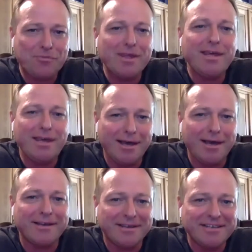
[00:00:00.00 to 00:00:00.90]

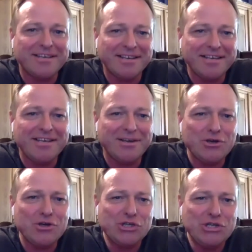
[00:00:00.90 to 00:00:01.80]
Yeah.
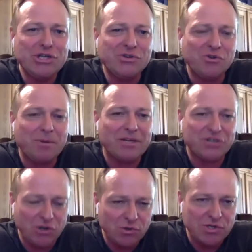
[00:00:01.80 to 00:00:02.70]
You talk about
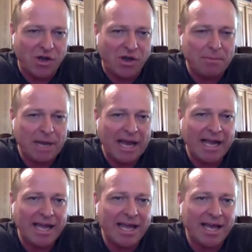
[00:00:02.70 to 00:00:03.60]
schools going back,